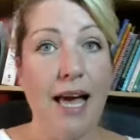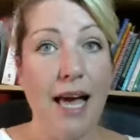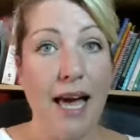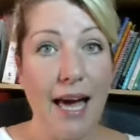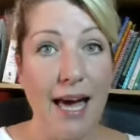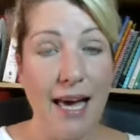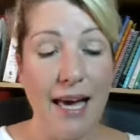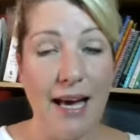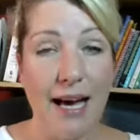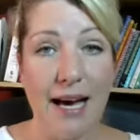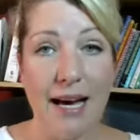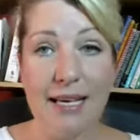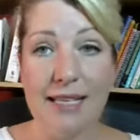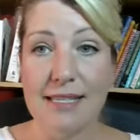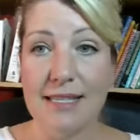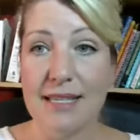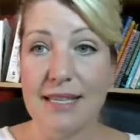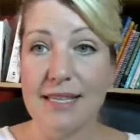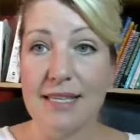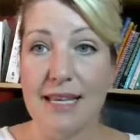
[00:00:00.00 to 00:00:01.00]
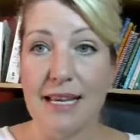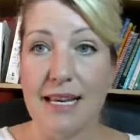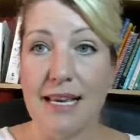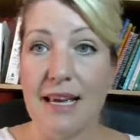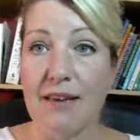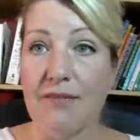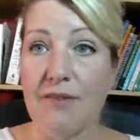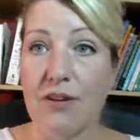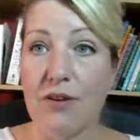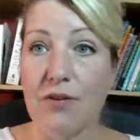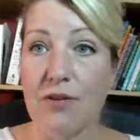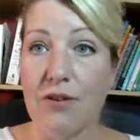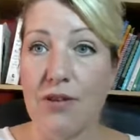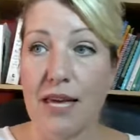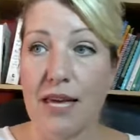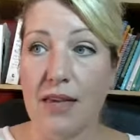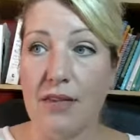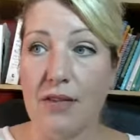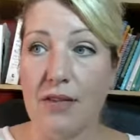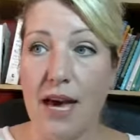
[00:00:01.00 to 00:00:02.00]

hey guys, listen, if you think